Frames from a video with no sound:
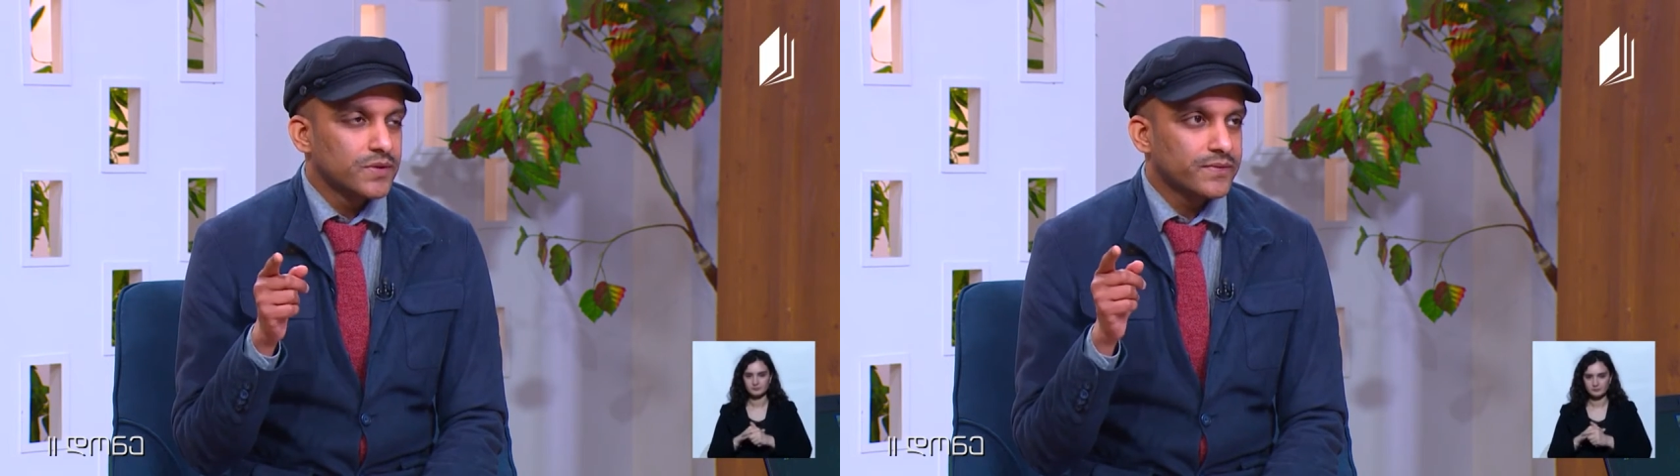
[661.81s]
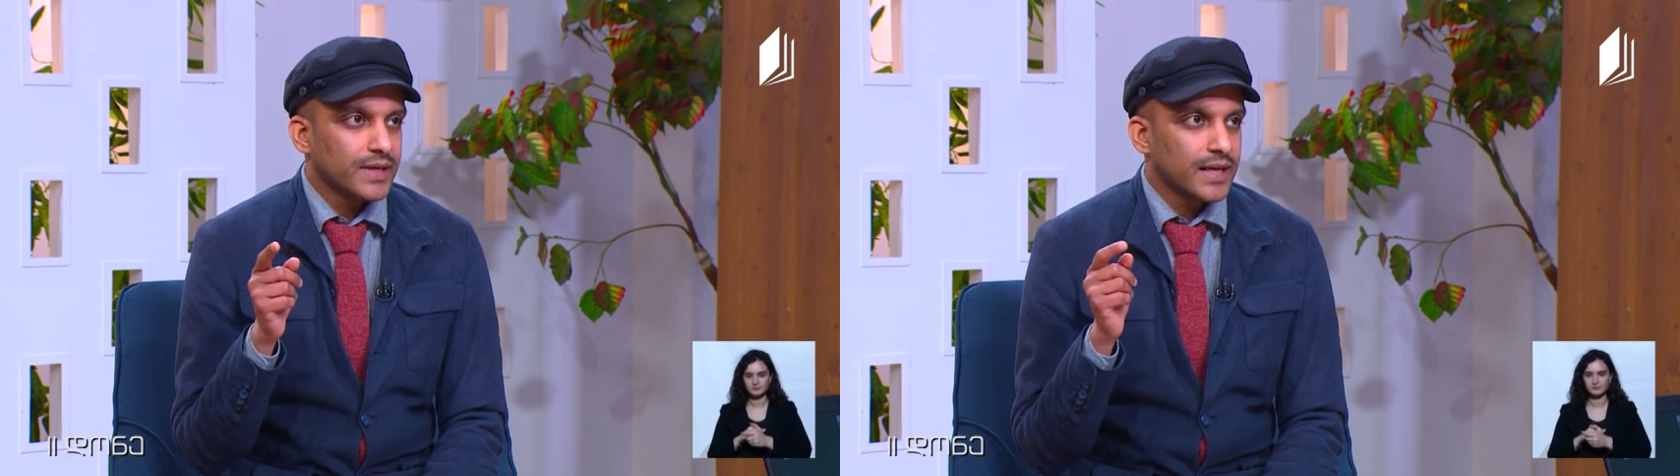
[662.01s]

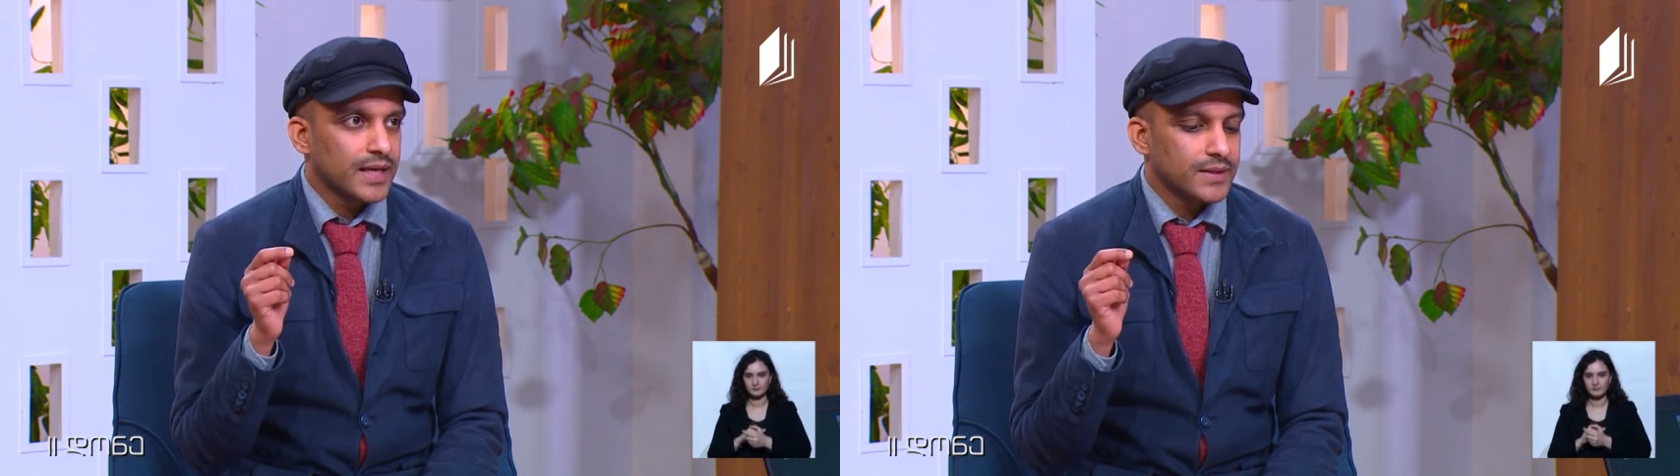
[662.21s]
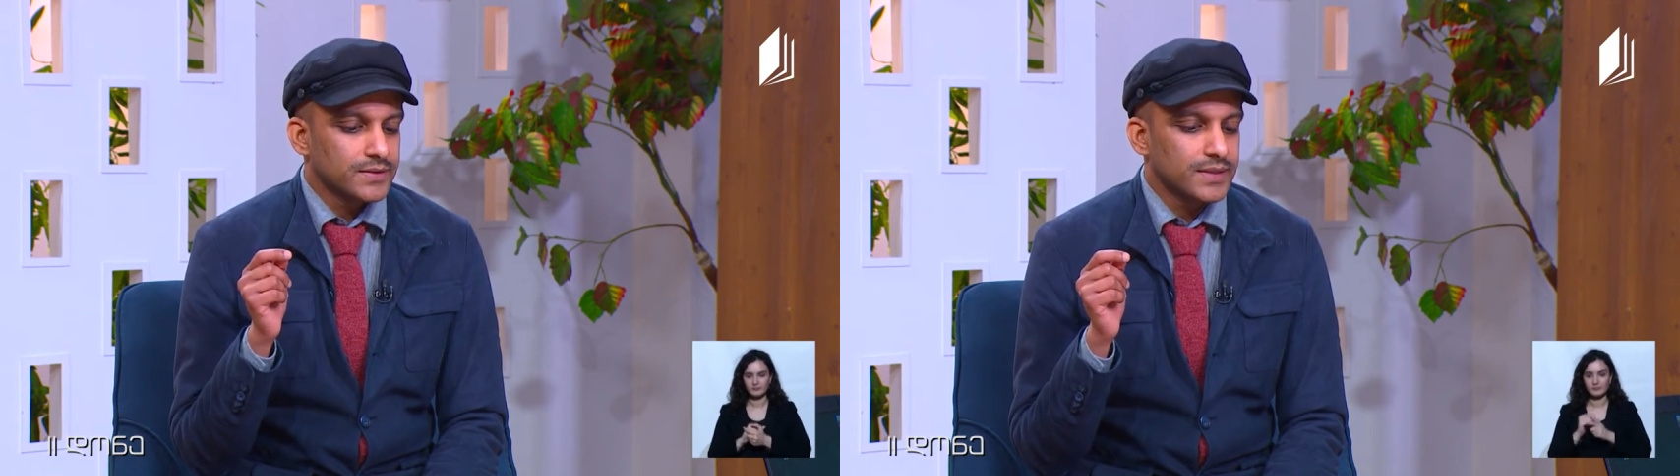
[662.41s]
of King
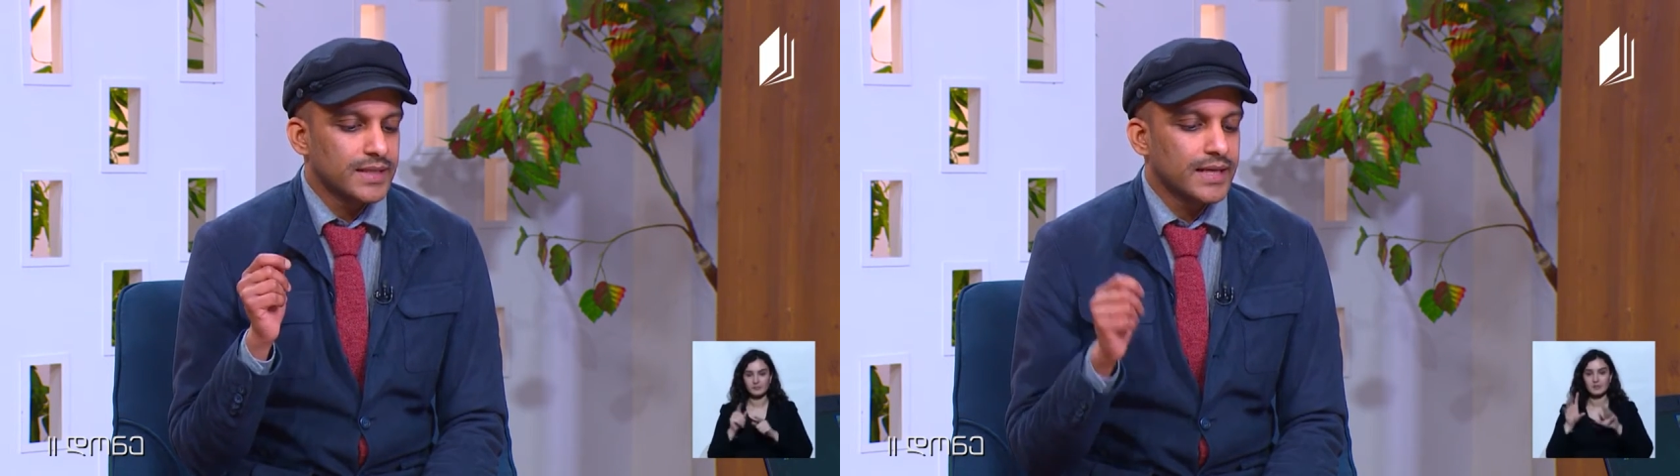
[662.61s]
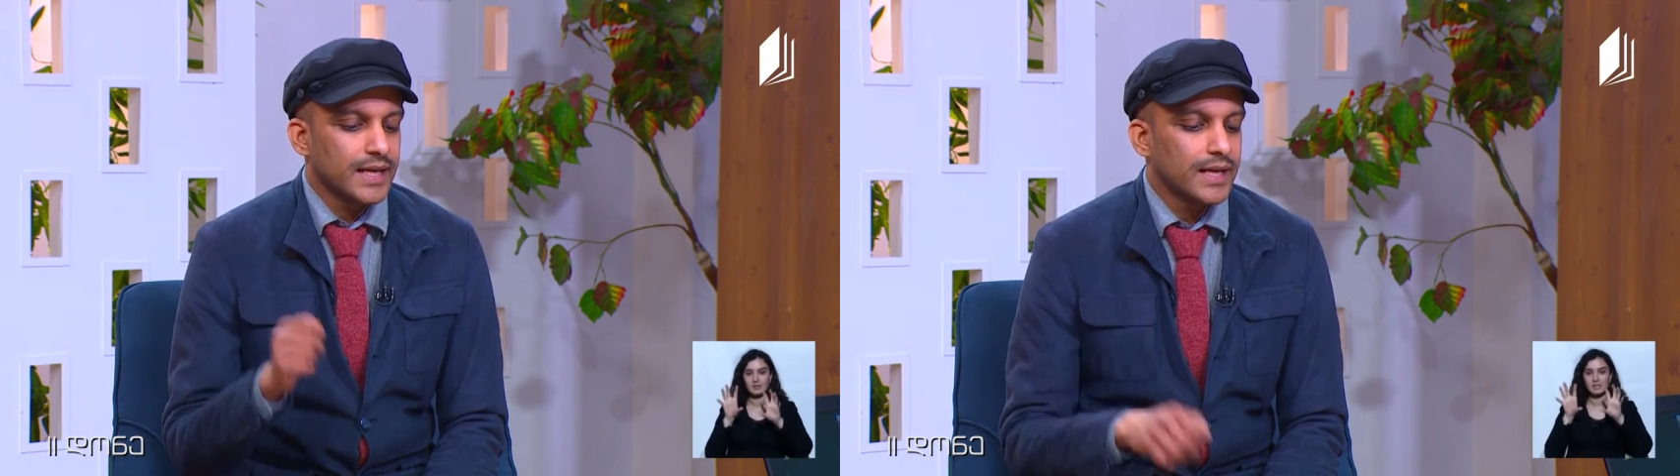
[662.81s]
Henry
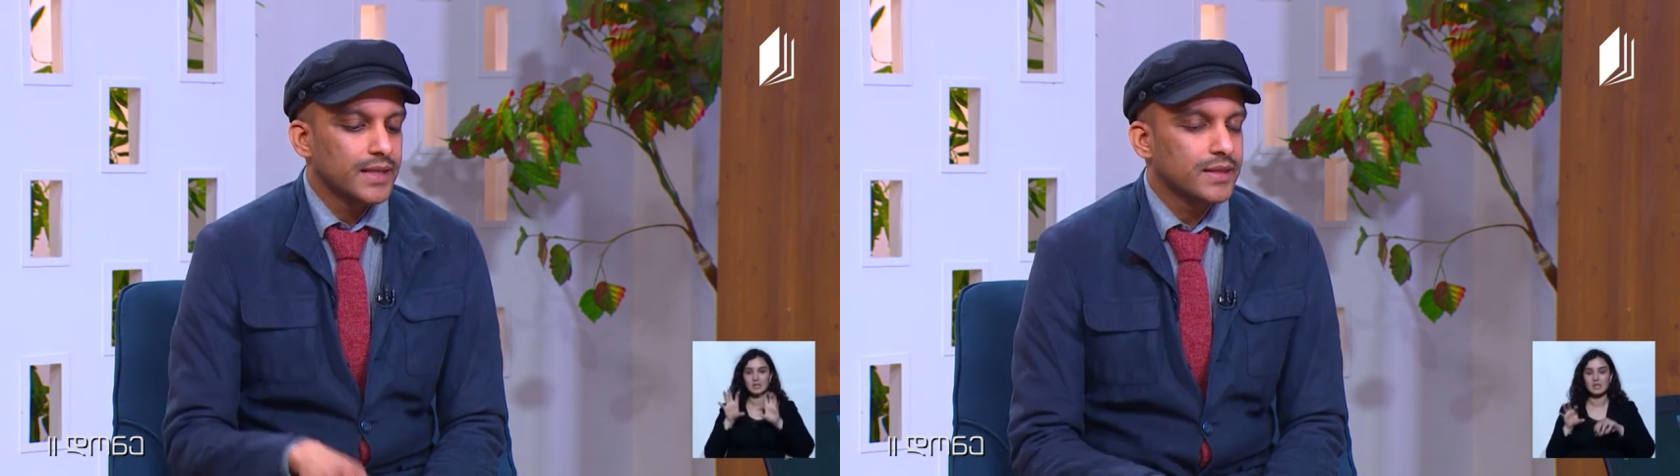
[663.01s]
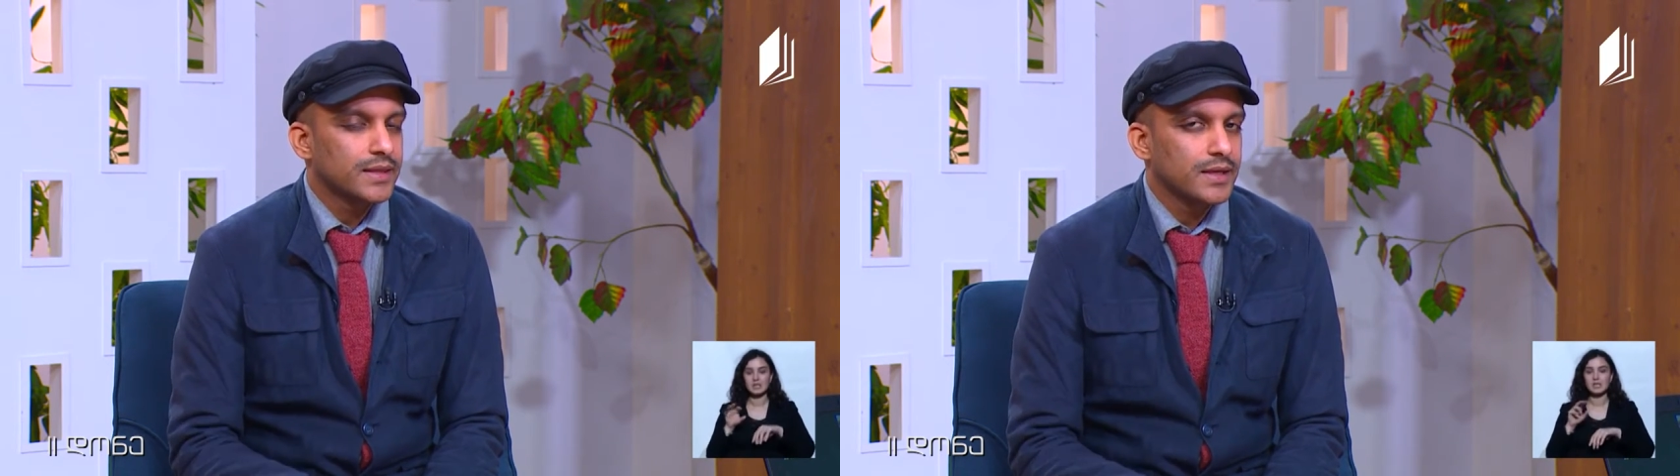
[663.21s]
VIII,